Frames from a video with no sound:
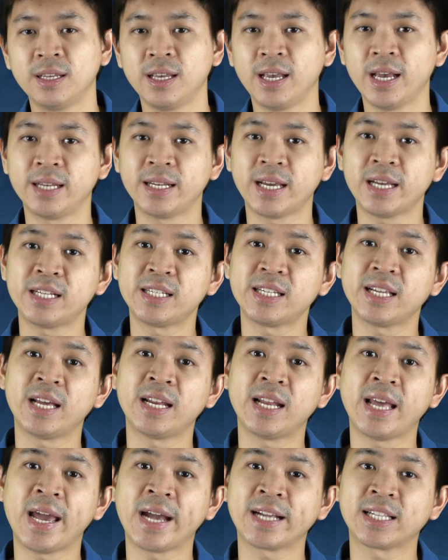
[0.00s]
and that is an
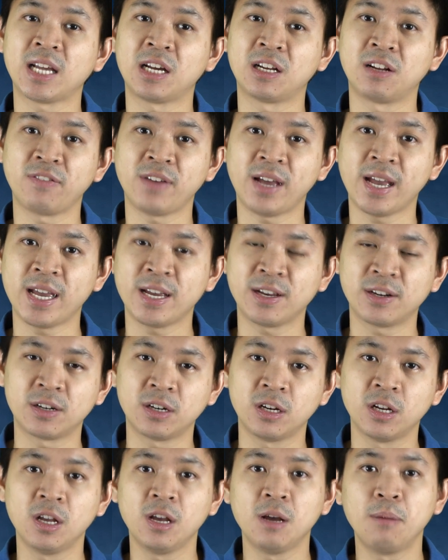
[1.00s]
act out of anger.
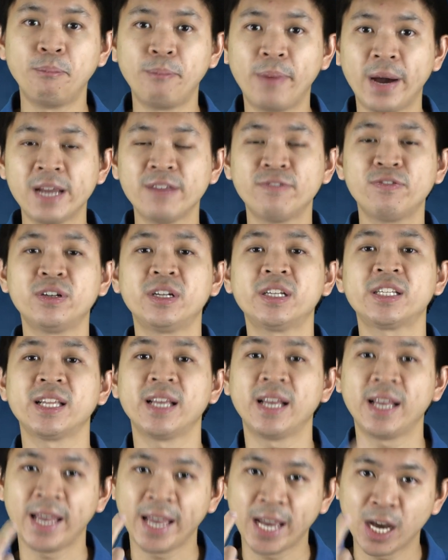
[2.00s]
Mindfulness
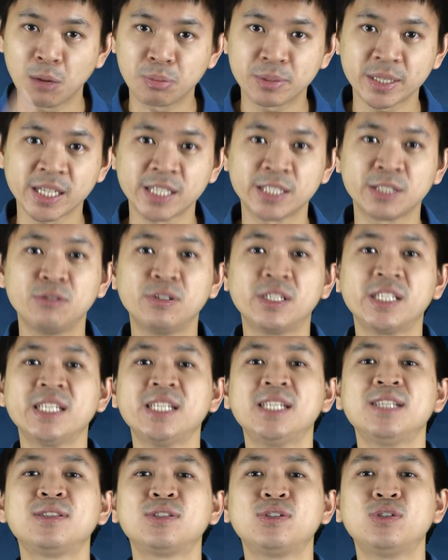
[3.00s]
helps us to
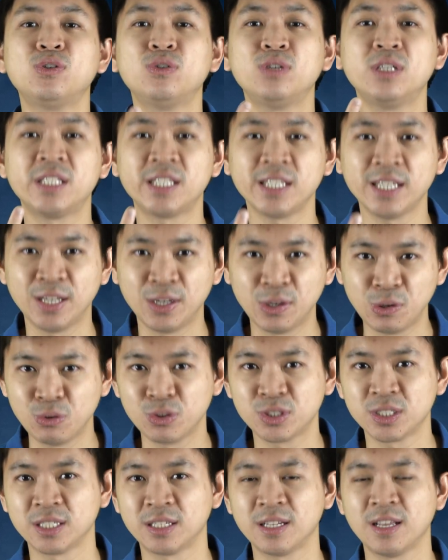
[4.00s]
see through this
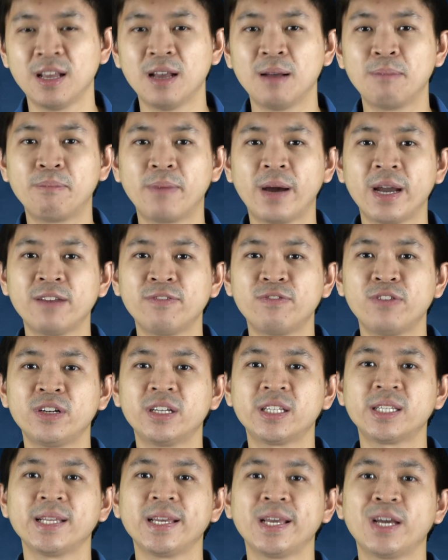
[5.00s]
illusion.
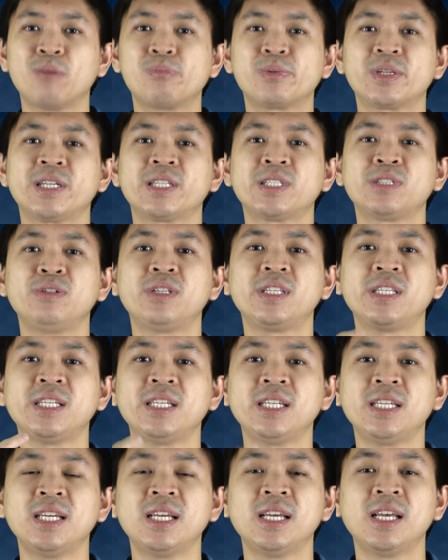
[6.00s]
Mindfulness helps us to
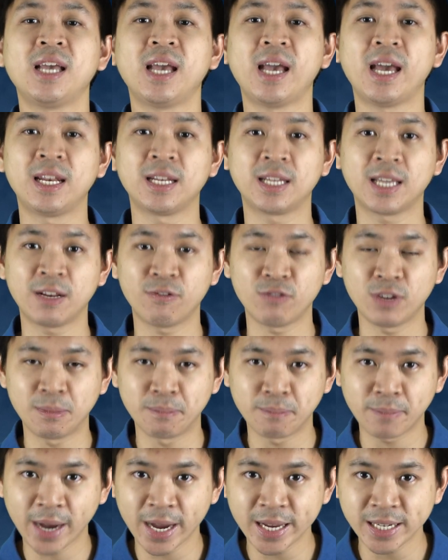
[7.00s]
see and get
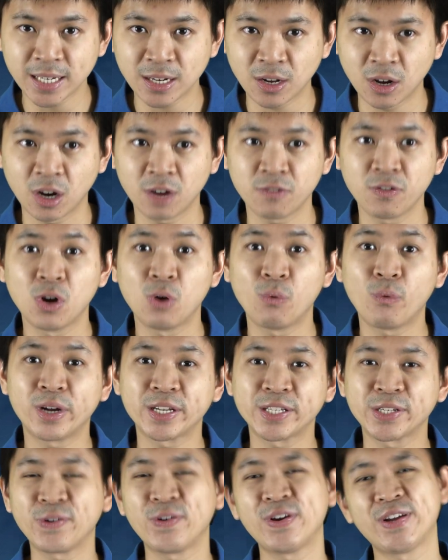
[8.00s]
reminded of
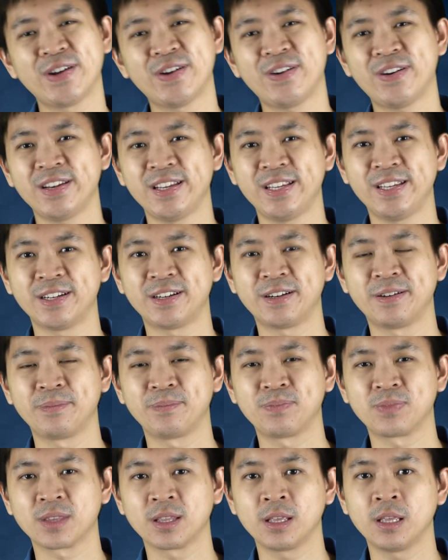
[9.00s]
what's going on here.
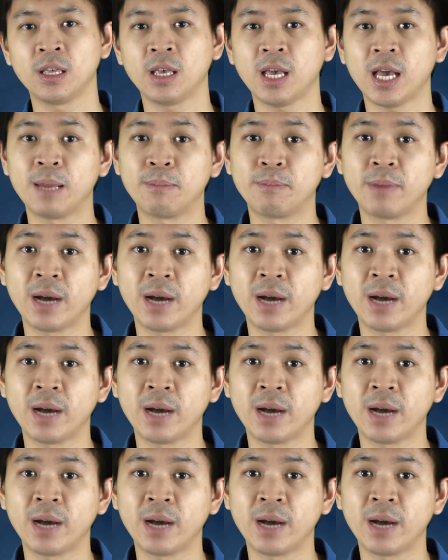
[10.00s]
And